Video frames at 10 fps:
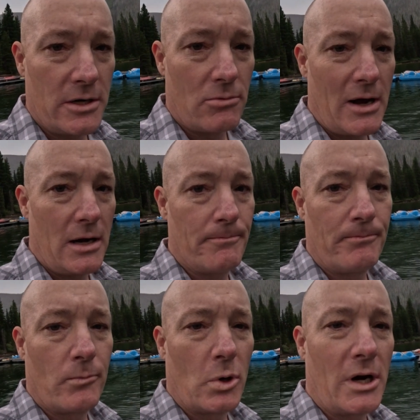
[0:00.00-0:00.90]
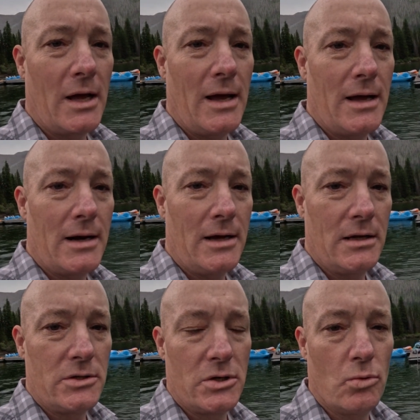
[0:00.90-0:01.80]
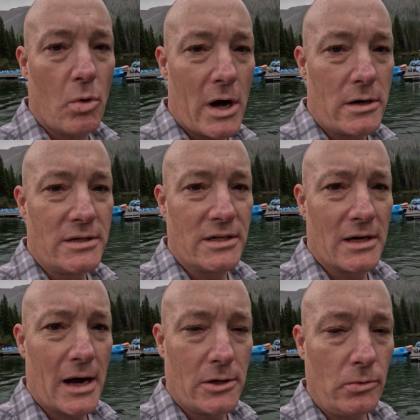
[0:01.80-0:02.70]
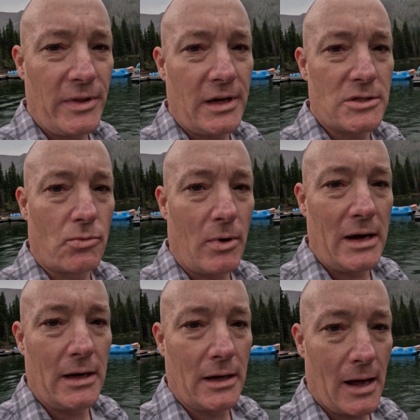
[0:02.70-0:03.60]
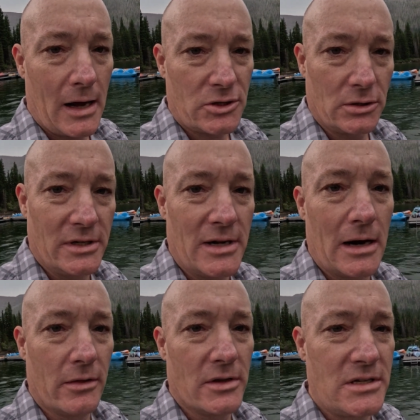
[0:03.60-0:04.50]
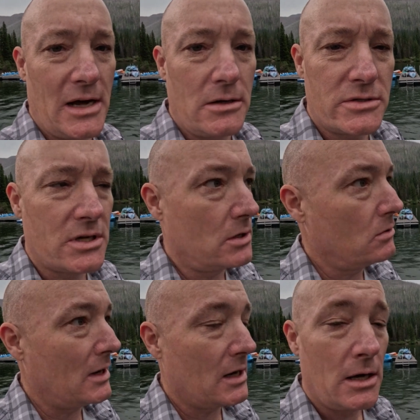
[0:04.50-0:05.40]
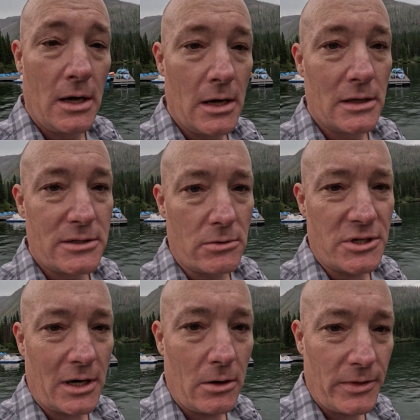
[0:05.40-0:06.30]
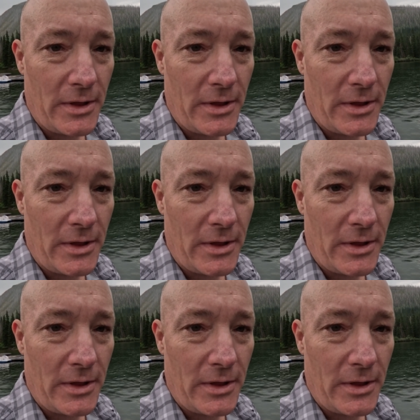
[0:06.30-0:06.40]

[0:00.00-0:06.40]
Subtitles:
to rain. We're gonna head into Waterton. I don't think it's raining actually down in the town, so let's go check out